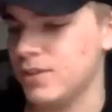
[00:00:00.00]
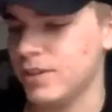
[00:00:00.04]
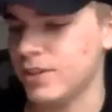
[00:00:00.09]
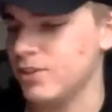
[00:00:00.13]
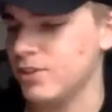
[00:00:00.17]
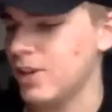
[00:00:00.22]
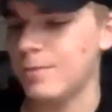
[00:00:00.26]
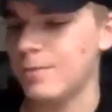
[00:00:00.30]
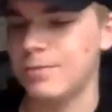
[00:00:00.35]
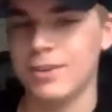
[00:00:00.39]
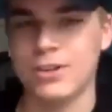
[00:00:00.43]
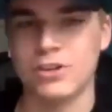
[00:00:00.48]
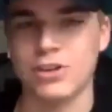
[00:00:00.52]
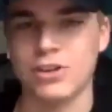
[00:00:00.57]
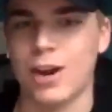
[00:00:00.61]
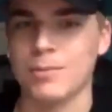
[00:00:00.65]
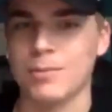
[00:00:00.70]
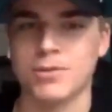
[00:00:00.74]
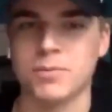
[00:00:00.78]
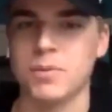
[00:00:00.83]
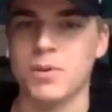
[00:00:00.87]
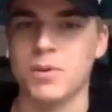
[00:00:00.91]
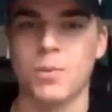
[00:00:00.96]
like Shopify,
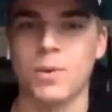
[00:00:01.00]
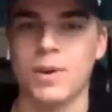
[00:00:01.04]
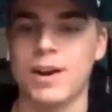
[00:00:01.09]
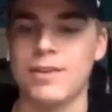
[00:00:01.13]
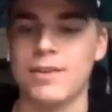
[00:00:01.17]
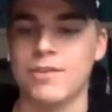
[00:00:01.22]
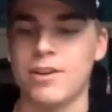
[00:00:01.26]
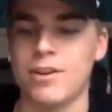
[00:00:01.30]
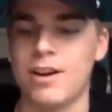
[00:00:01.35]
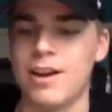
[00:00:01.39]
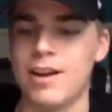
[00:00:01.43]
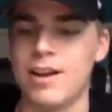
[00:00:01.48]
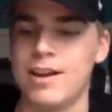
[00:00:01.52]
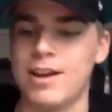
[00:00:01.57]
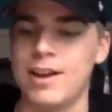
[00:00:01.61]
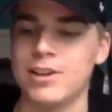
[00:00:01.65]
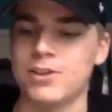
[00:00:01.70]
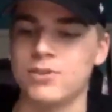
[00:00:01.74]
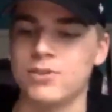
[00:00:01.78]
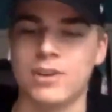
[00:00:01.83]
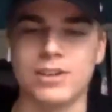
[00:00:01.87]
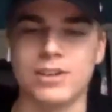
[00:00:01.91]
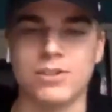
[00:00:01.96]
dropshipping, whatever.
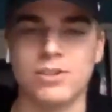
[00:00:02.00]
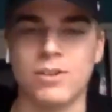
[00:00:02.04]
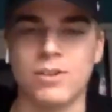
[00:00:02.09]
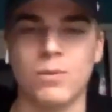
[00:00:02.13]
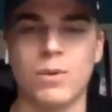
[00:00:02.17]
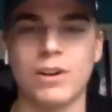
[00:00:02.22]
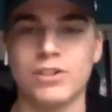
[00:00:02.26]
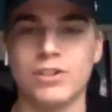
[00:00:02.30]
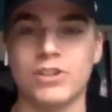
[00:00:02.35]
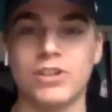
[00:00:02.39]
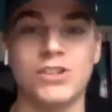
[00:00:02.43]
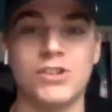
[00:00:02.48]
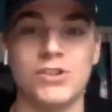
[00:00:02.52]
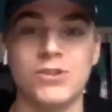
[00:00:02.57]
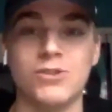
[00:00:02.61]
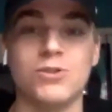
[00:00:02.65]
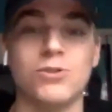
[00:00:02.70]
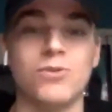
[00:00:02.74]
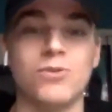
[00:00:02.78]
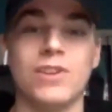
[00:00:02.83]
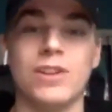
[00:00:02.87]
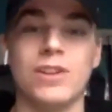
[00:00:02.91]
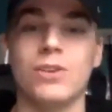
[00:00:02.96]
And so I started watching his
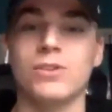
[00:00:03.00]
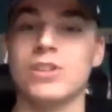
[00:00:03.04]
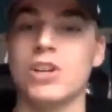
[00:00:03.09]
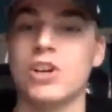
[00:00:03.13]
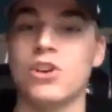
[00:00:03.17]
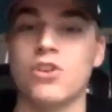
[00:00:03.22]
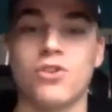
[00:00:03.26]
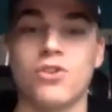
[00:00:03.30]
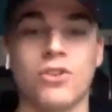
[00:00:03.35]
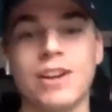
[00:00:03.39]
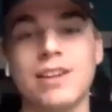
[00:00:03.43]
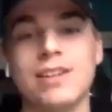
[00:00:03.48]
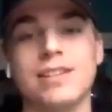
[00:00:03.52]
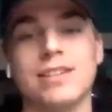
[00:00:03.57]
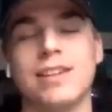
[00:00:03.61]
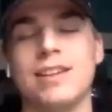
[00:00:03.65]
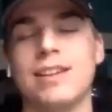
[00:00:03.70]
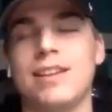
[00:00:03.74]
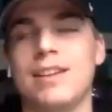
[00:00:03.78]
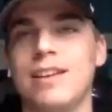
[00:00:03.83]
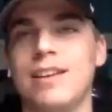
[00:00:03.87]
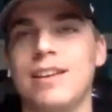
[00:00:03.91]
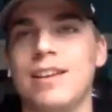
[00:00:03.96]
YouTube videos like crazy.
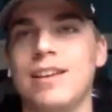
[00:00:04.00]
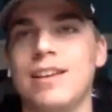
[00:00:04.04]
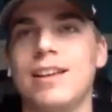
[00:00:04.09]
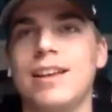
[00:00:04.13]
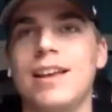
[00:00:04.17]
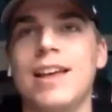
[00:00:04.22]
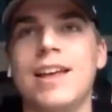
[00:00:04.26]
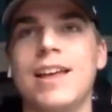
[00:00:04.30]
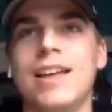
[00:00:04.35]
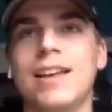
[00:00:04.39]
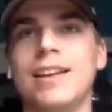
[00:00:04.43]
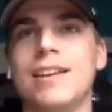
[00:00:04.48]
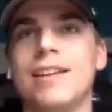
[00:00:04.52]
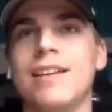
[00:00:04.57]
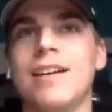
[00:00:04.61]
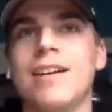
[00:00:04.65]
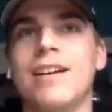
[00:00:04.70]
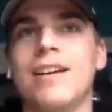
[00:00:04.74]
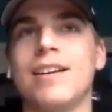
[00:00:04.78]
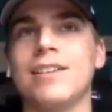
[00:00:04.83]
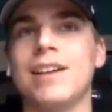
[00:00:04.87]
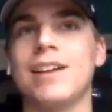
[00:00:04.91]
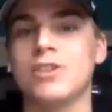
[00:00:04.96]
And
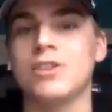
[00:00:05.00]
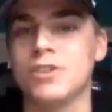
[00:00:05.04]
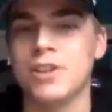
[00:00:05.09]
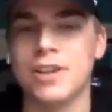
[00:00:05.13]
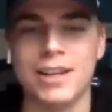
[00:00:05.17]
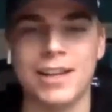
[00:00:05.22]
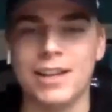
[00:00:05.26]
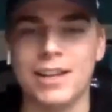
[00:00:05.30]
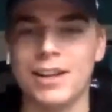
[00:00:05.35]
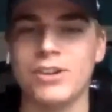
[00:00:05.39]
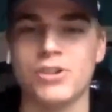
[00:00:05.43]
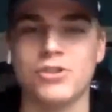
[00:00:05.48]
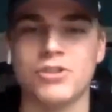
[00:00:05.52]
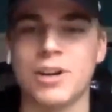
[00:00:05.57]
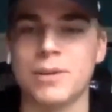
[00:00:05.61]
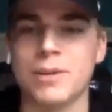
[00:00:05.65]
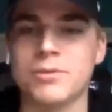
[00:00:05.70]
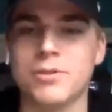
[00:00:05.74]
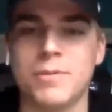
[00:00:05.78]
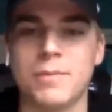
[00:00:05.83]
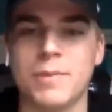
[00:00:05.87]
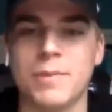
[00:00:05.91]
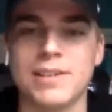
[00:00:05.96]
I tried to get into
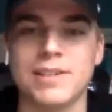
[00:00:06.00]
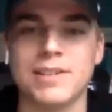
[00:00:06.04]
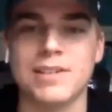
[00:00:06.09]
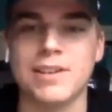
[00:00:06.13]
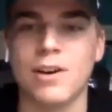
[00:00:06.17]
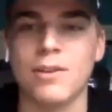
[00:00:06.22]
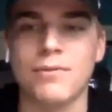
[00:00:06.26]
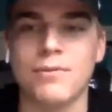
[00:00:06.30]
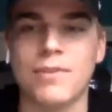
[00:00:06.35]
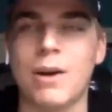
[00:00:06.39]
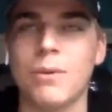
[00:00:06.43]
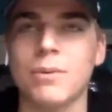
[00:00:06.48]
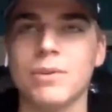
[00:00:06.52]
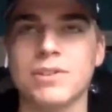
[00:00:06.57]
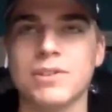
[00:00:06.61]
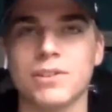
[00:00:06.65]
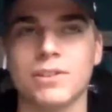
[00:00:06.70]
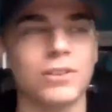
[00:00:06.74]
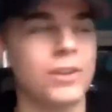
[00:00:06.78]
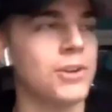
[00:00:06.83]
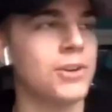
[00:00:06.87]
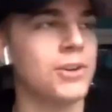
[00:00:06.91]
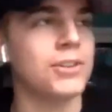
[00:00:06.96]
dropshipping myself. I was
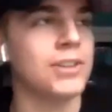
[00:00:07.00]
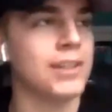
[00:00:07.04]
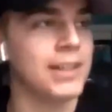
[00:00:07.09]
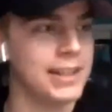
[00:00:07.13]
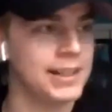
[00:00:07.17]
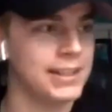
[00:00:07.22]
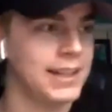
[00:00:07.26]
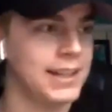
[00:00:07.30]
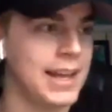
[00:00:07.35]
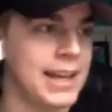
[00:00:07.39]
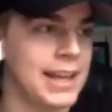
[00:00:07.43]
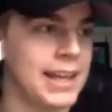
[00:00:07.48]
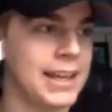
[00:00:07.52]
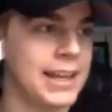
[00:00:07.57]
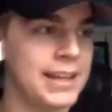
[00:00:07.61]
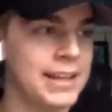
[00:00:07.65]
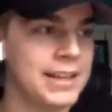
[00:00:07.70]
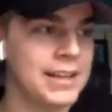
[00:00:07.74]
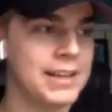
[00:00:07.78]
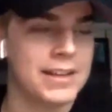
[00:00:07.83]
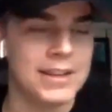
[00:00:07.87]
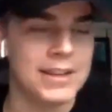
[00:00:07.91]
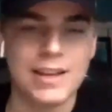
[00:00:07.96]
literally like,
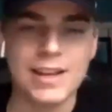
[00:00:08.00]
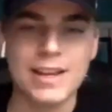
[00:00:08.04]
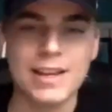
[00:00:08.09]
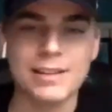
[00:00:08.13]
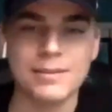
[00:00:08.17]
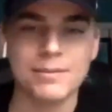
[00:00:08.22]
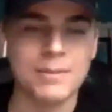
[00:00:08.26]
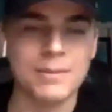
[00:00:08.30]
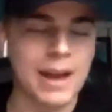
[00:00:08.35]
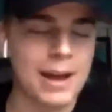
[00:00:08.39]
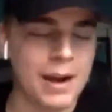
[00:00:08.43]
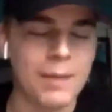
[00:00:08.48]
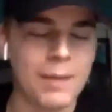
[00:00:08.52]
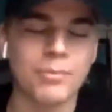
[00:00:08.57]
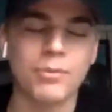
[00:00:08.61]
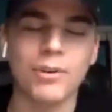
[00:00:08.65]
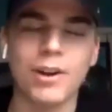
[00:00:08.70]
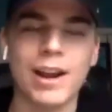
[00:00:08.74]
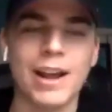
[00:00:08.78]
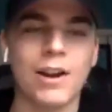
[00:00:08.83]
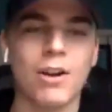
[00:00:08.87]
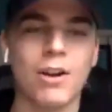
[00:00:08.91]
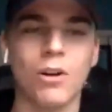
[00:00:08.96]
I
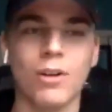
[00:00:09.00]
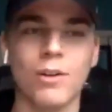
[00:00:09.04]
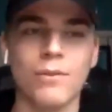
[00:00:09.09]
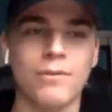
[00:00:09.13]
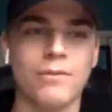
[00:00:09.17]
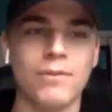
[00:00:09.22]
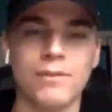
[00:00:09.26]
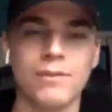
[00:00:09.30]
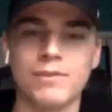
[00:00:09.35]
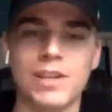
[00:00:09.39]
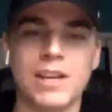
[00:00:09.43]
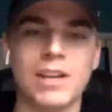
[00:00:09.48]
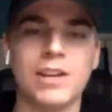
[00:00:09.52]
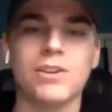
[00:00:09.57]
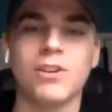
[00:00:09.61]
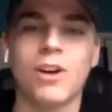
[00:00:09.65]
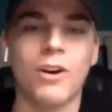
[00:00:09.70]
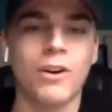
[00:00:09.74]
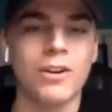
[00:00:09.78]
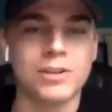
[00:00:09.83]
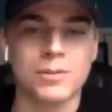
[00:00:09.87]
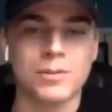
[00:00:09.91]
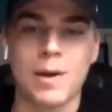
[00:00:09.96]
probably had all of
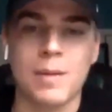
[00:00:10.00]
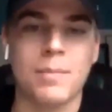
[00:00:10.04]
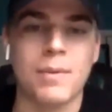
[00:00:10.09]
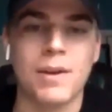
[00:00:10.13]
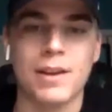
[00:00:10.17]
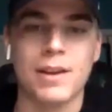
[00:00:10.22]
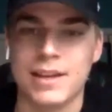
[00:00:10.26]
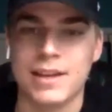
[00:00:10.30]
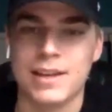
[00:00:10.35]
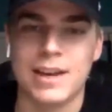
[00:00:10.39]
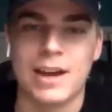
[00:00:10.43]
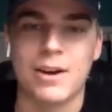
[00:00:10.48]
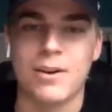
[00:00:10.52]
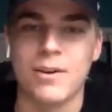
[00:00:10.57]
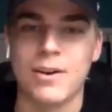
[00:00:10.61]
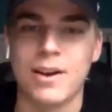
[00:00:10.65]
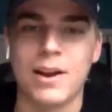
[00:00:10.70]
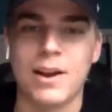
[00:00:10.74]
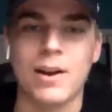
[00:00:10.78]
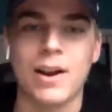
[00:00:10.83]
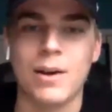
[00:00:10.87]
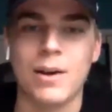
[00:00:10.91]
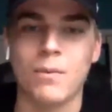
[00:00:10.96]
$15 in my bank
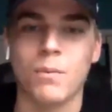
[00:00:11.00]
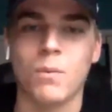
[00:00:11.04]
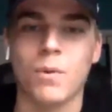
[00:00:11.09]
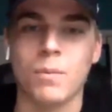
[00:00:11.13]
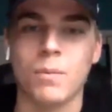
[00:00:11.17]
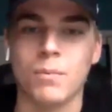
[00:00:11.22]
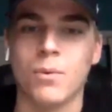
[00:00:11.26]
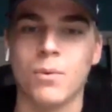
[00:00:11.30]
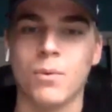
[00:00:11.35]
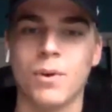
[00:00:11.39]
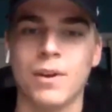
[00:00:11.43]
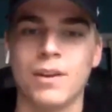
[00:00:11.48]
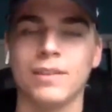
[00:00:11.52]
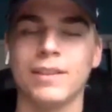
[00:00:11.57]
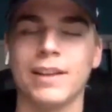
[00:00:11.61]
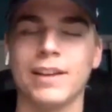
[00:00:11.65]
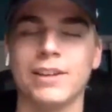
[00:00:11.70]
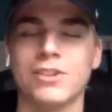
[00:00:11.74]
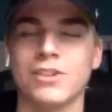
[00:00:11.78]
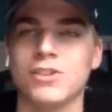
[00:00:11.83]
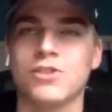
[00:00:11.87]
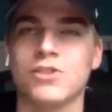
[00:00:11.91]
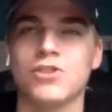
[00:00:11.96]
account at one point,
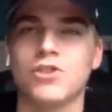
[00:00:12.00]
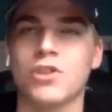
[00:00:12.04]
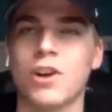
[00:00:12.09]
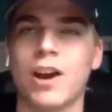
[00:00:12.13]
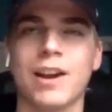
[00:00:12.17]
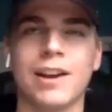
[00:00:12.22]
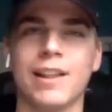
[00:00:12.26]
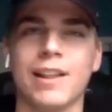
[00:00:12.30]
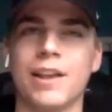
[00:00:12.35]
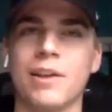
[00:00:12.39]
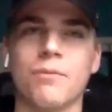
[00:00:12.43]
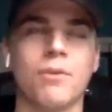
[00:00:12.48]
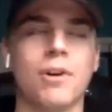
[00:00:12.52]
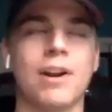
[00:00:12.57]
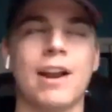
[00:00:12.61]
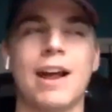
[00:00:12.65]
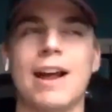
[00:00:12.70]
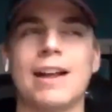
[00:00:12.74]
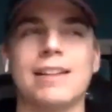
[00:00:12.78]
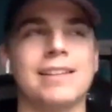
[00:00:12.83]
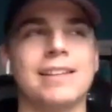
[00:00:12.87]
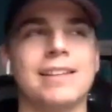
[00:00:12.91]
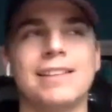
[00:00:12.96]
like just trying to like run
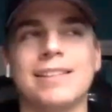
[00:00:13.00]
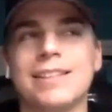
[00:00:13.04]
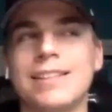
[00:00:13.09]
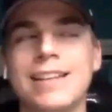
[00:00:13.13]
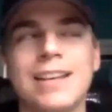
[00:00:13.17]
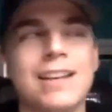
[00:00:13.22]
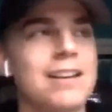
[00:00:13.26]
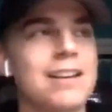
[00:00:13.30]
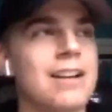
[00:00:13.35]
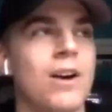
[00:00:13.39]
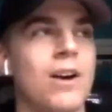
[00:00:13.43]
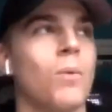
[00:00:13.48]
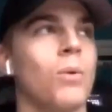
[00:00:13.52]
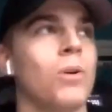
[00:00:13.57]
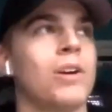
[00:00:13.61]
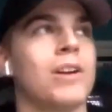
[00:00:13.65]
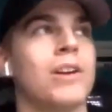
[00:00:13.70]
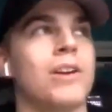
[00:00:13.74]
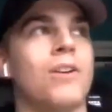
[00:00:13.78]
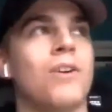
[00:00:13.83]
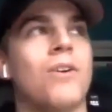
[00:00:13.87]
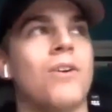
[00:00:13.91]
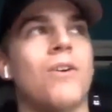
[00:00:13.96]
ads. It did not work
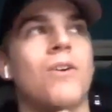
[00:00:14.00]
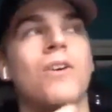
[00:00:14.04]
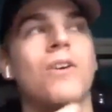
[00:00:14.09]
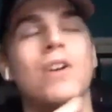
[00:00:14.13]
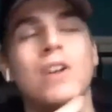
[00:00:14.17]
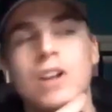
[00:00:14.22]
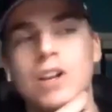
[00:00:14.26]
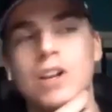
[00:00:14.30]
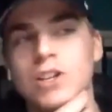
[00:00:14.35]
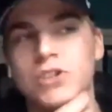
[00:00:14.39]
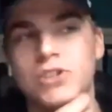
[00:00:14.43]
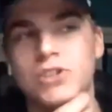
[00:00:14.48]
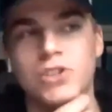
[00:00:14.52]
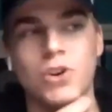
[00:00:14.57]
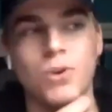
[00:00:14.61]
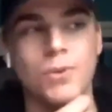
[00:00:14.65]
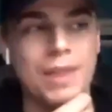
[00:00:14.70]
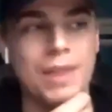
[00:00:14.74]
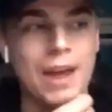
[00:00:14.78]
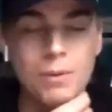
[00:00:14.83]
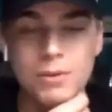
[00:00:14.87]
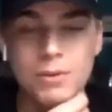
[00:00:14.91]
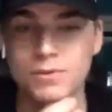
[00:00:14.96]
at all. So
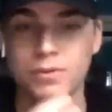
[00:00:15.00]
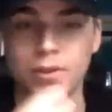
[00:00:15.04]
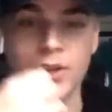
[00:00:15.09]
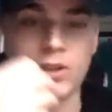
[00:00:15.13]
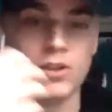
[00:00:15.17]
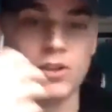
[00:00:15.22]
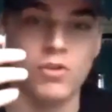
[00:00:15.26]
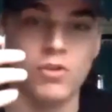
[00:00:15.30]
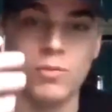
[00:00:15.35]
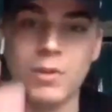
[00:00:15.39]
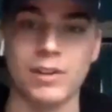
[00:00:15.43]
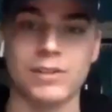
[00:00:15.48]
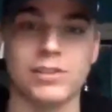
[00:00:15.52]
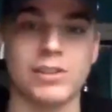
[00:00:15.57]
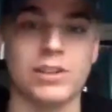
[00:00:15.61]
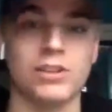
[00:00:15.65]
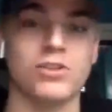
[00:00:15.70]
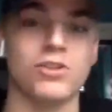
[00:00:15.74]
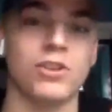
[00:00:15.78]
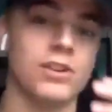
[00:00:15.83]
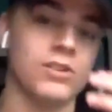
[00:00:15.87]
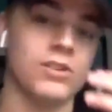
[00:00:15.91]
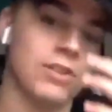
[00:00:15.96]
that was like 2 months I
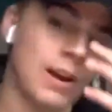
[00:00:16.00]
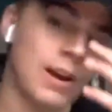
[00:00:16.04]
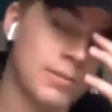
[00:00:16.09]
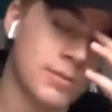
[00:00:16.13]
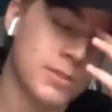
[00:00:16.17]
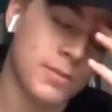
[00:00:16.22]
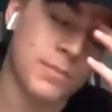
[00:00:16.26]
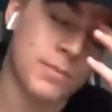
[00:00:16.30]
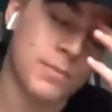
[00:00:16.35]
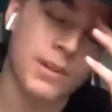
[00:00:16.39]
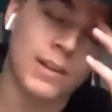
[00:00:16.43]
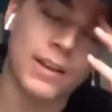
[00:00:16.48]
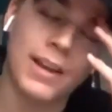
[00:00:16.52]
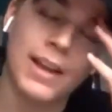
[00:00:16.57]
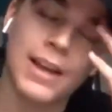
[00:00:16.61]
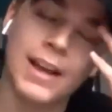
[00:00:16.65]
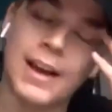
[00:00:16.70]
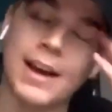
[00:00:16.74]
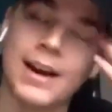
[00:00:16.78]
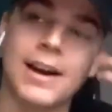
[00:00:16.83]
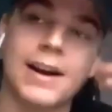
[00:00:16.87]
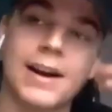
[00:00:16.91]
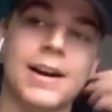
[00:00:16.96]
tried dropshipping.
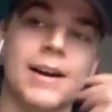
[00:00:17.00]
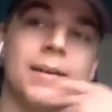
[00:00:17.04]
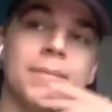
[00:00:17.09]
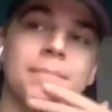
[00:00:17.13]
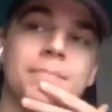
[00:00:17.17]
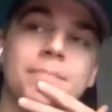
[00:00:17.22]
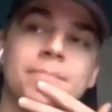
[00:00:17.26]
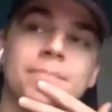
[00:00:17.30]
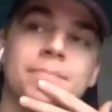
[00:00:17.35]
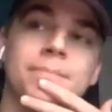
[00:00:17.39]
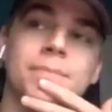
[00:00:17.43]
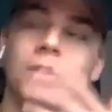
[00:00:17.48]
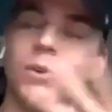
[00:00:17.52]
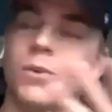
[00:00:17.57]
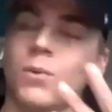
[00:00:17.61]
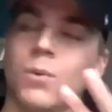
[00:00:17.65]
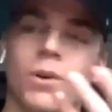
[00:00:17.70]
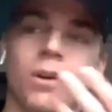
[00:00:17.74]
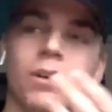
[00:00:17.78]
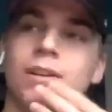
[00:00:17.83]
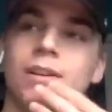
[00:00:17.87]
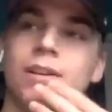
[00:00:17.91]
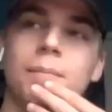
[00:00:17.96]
didn't
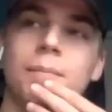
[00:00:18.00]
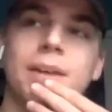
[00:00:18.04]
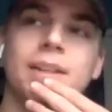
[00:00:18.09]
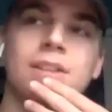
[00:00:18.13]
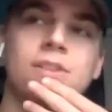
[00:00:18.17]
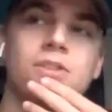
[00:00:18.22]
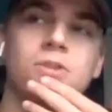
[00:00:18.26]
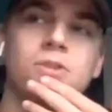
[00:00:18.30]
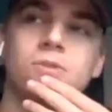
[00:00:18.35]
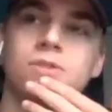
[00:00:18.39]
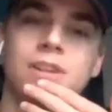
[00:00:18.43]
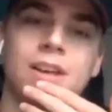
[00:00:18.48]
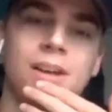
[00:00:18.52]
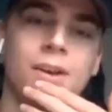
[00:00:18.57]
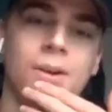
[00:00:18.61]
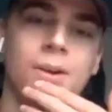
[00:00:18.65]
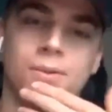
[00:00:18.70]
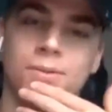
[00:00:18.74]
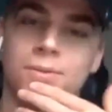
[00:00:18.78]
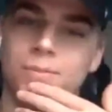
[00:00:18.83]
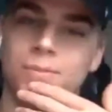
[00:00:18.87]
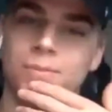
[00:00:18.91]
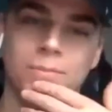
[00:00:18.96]
work. I made 2
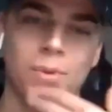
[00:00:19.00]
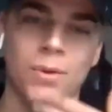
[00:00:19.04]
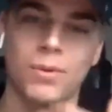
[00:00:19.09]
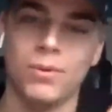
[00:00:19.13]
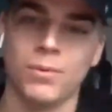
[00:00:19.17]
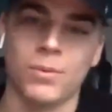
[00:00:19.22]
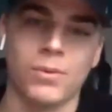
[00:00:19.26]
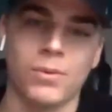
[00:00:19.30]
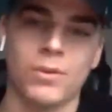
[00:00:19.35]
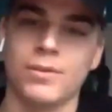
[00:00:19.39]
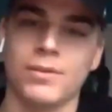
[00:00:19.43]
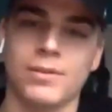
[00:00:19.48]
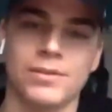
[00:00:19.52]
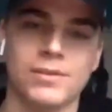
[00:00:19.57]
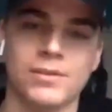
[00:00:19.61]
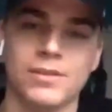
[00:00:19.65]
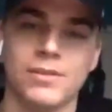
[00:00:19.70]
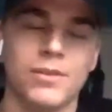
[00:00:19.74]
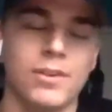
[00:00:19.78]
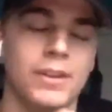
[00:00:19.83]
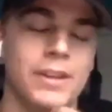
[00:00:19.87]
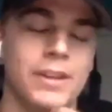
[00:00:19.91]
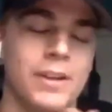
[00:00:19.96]
sales. Both were
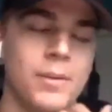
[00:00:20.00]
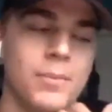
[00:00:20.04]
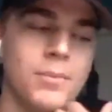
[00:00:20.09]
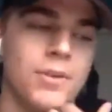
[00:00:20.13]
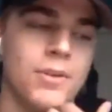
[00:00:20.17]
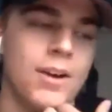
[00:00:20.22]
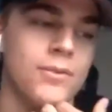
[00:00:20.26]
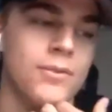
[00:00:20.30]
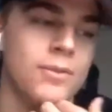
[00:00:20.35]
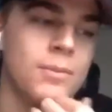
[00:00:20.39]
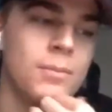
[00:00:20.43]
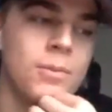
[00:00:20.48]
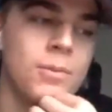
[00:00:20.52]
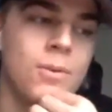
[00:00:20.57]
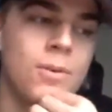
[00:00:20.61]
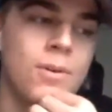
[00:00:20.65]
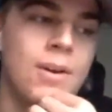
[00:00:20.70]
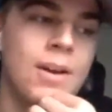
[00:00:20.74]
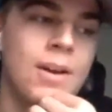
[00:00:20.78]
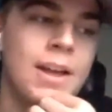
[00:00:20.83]
severely unprofitable.